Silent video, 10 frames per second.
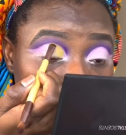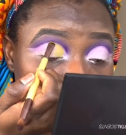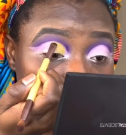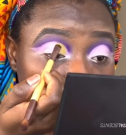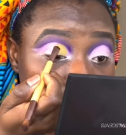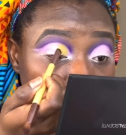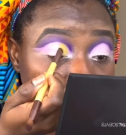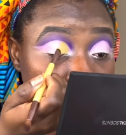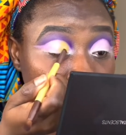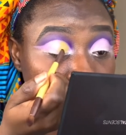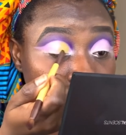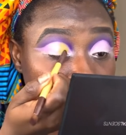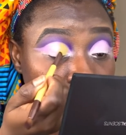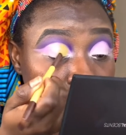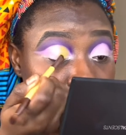It's not showing up
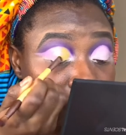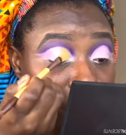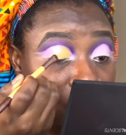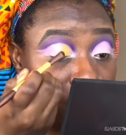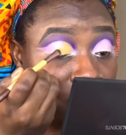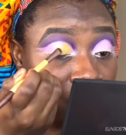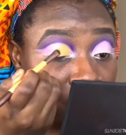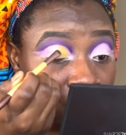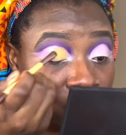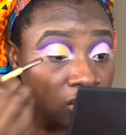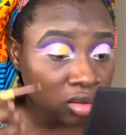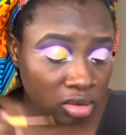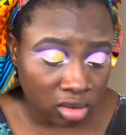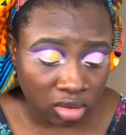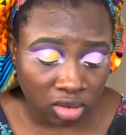as bright
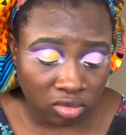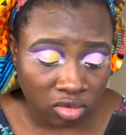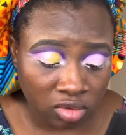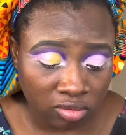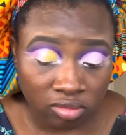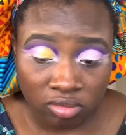as I want.